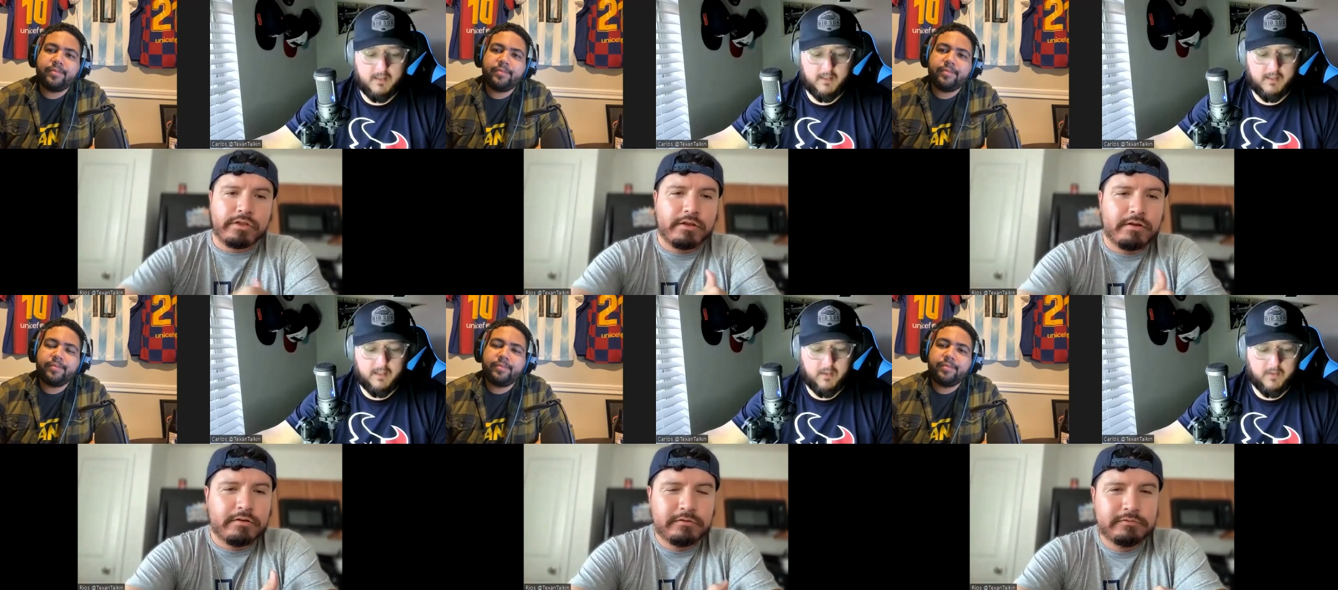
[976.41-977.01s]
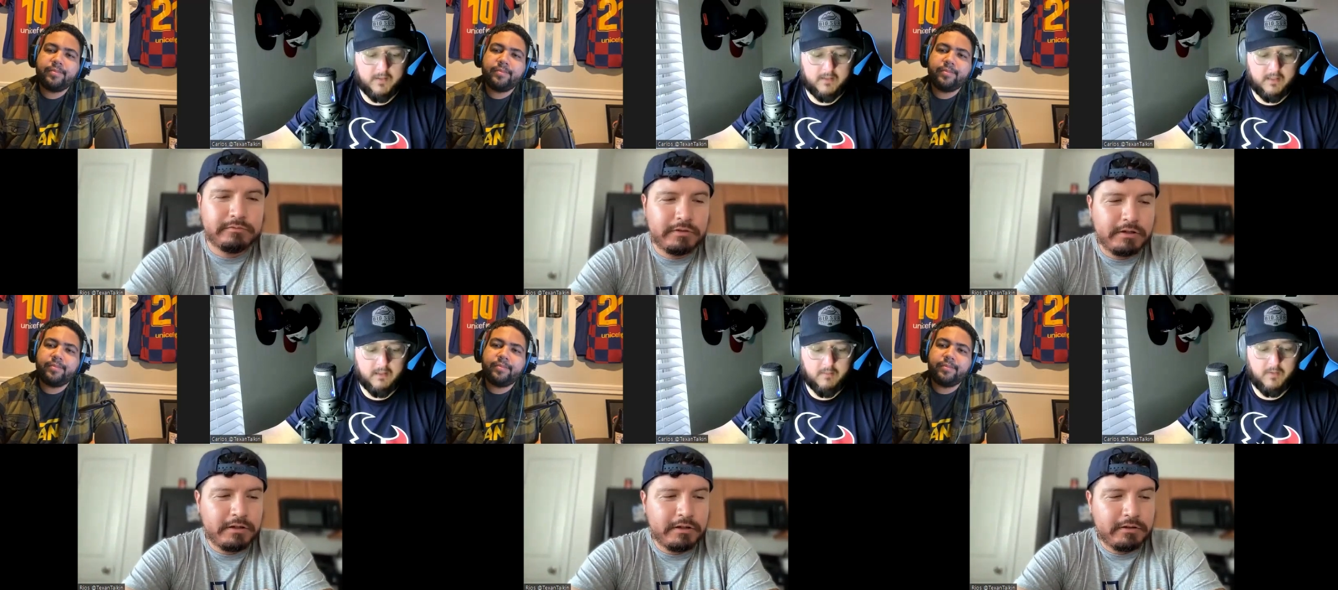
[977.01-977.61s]
Speaker 1: Uh, I
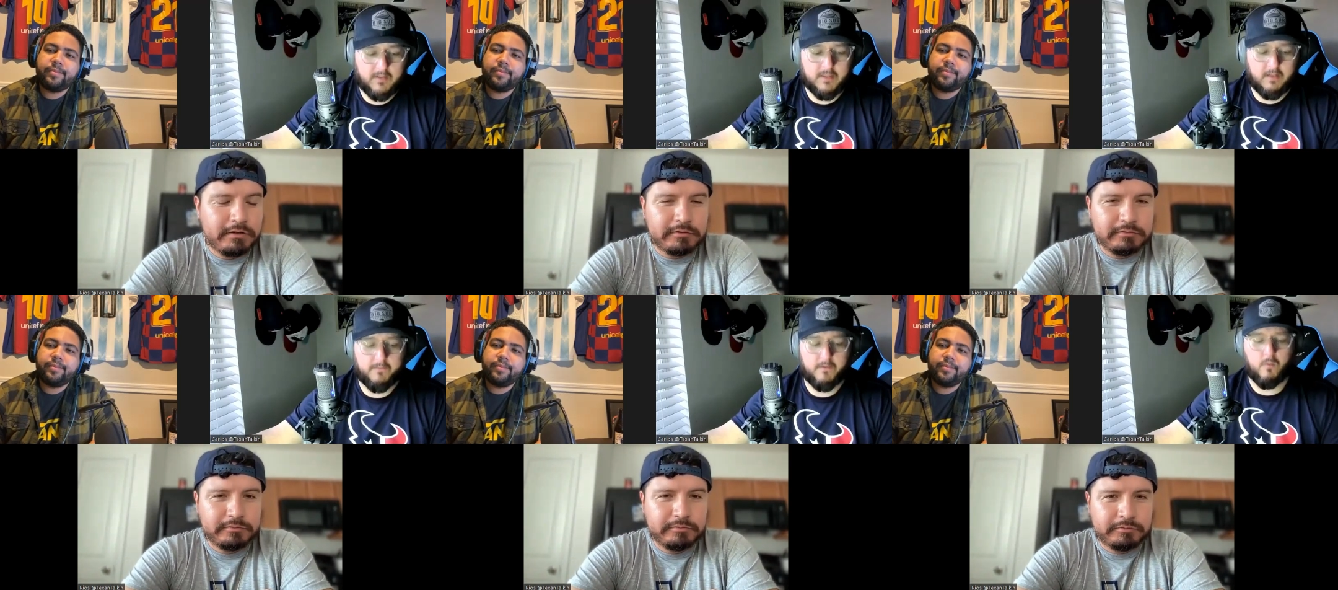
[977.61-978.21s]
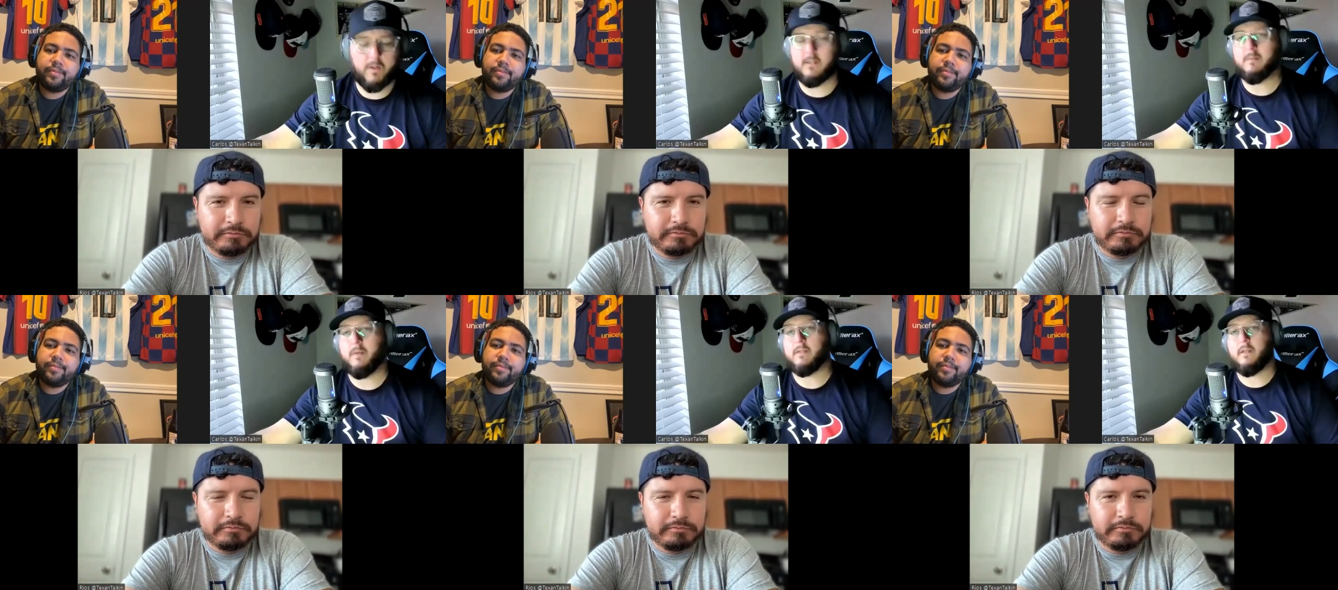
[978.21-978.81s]
always, you know, I'm always down for
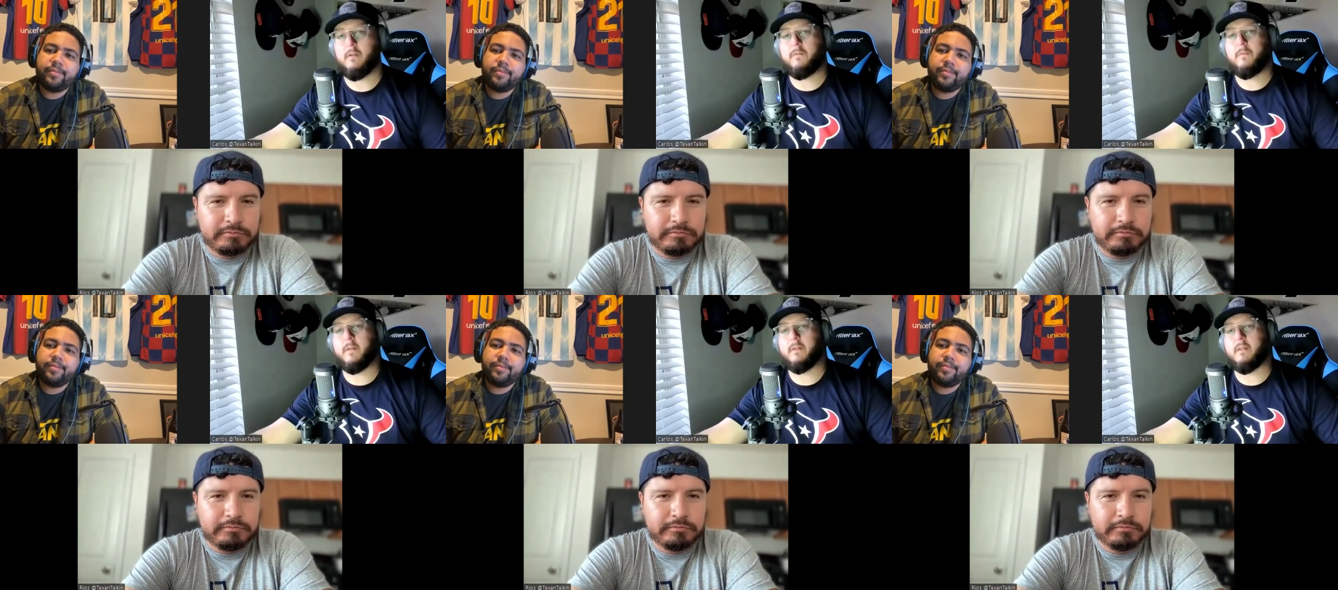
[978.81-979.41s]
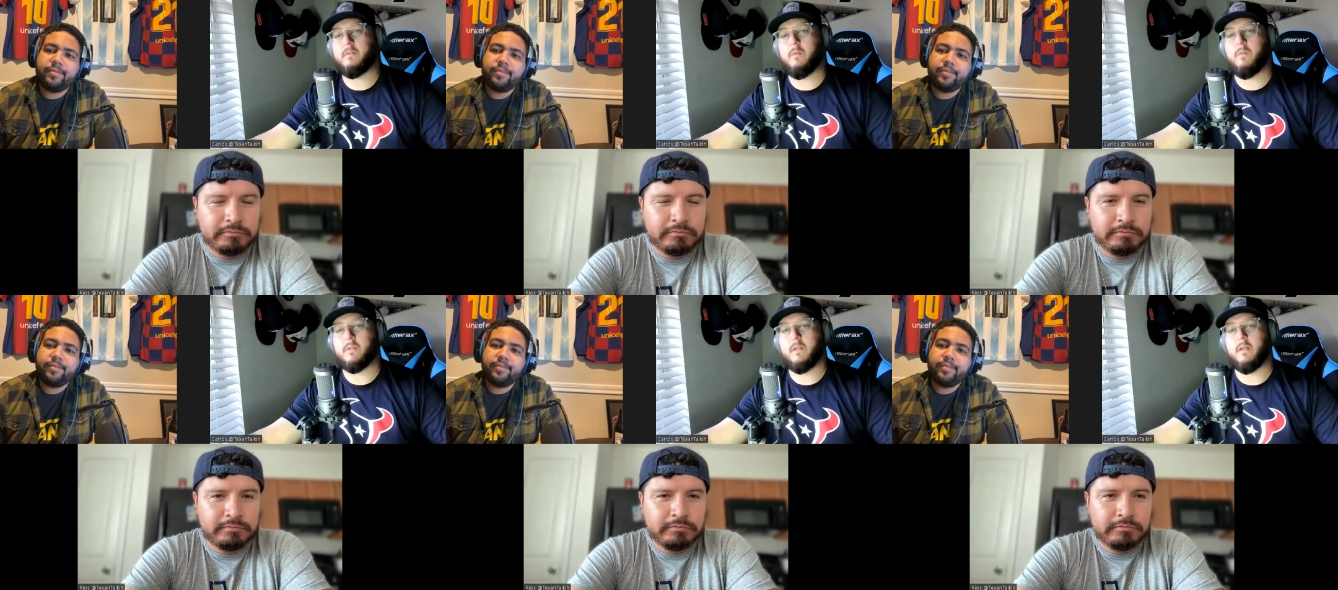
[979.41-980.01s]
wins myself, but this
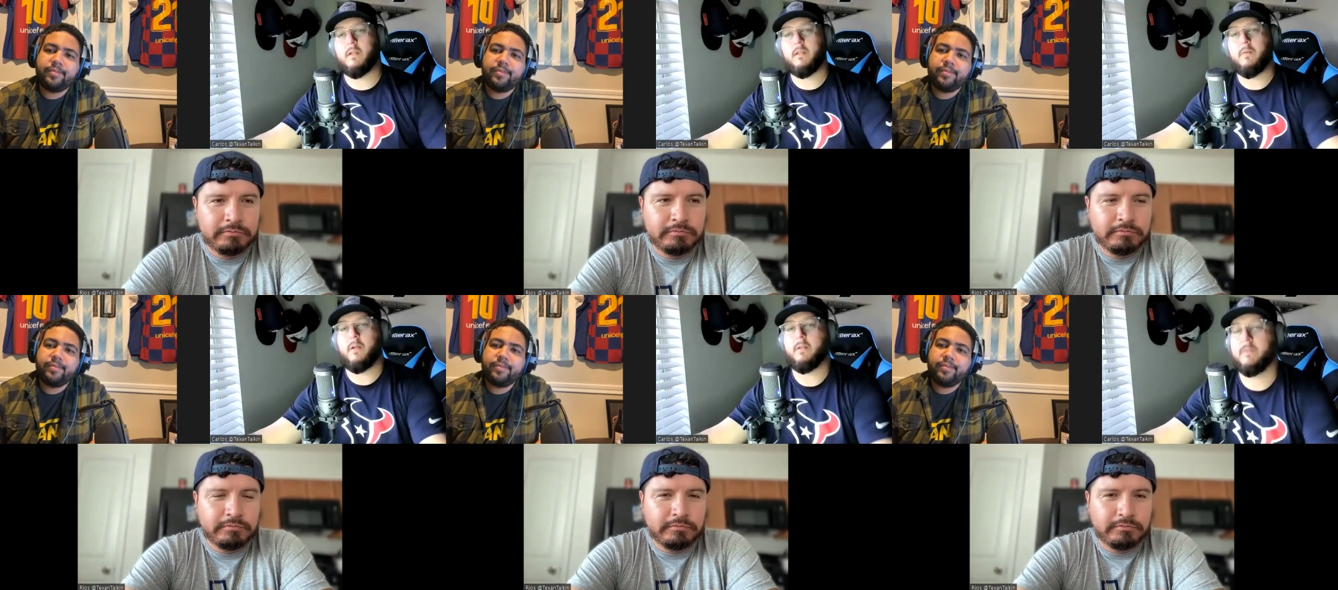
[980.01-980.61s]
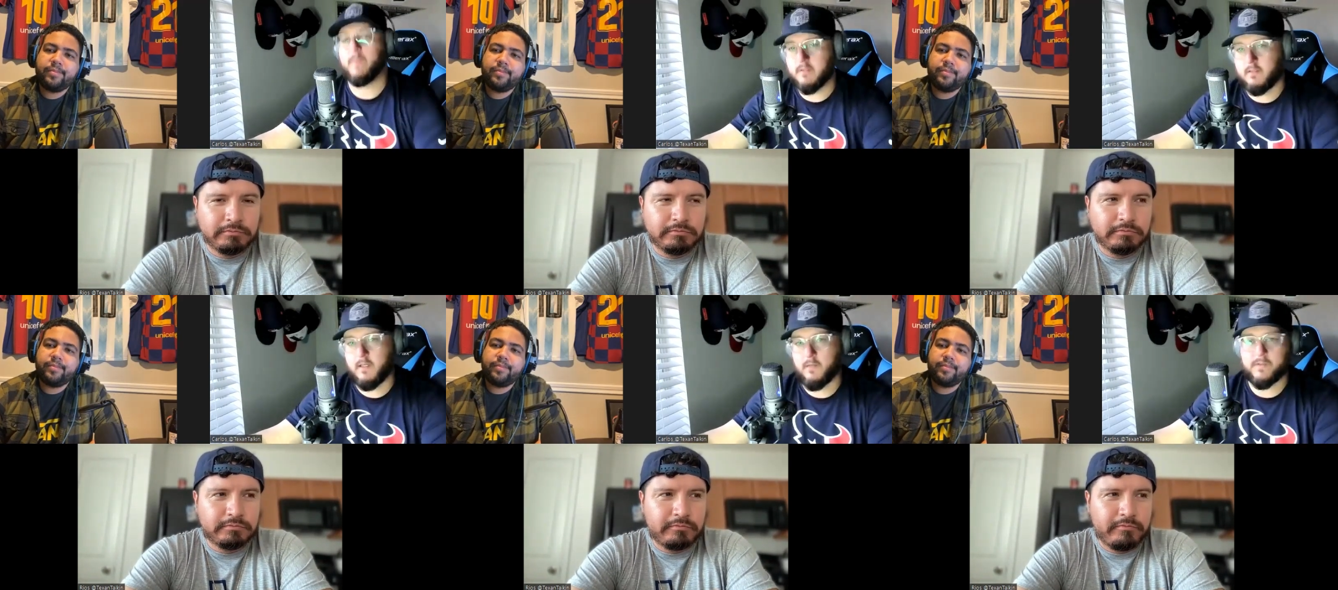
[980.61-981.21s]
one was an ugly win,
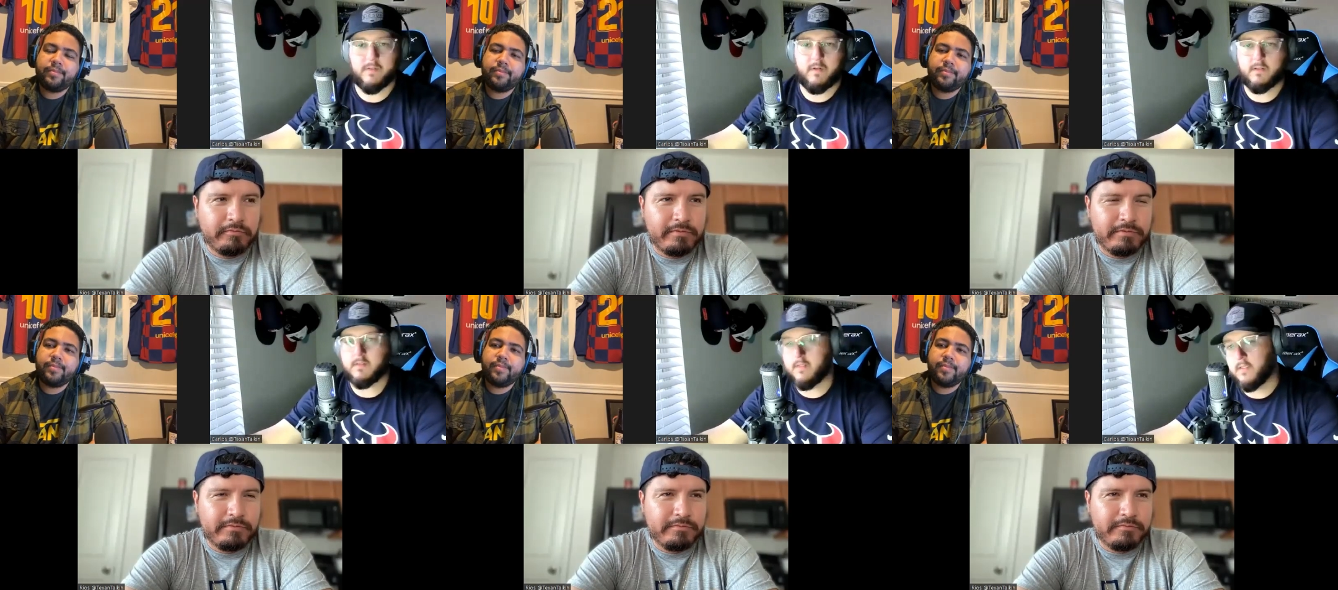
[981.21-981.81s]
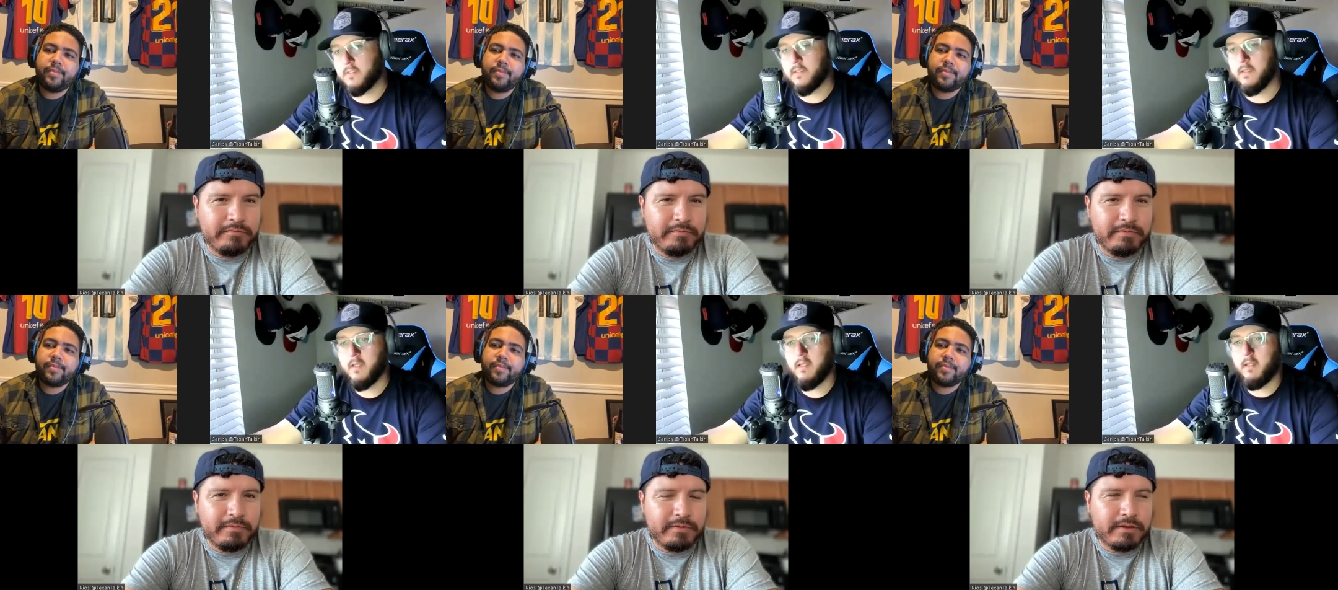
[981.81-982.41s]
especially how we're starting the
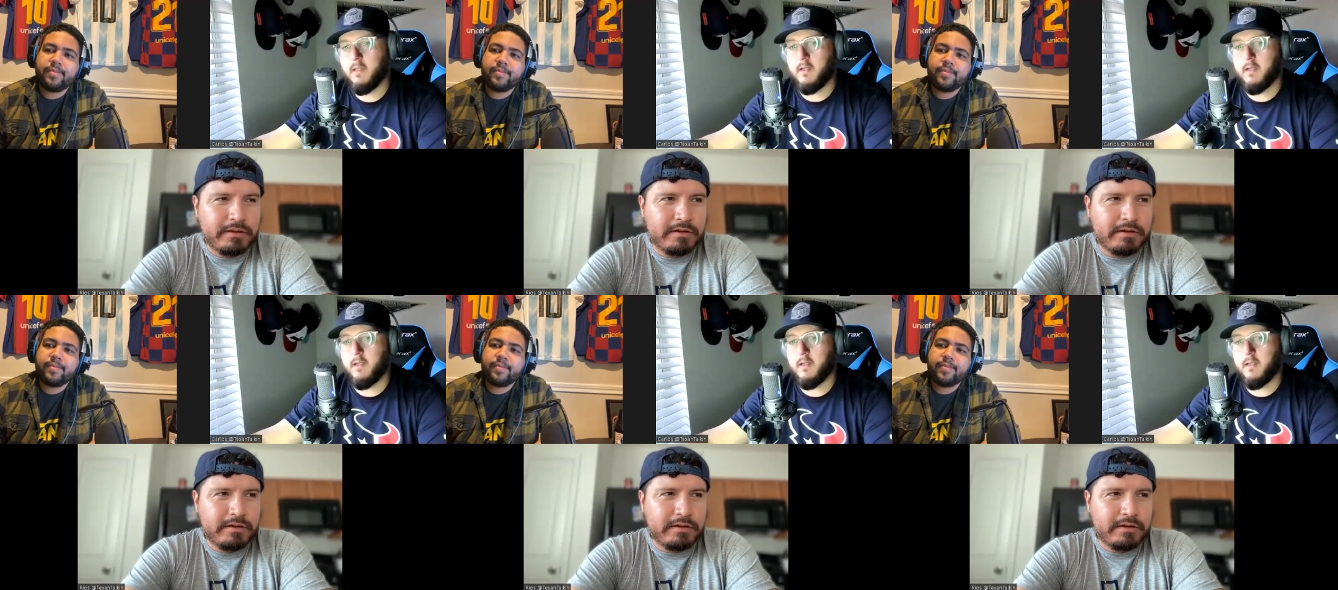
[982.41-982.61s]
season.